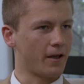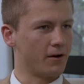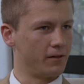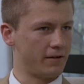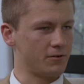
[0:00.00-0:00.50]

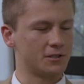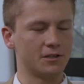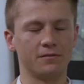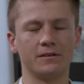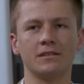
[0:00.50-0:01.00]
on a level
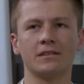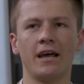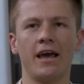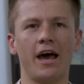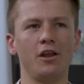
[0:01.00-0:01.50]
surface,
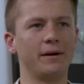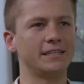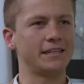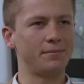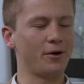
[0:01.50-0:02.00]
and you
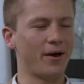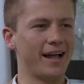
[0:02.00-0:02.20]
basically put your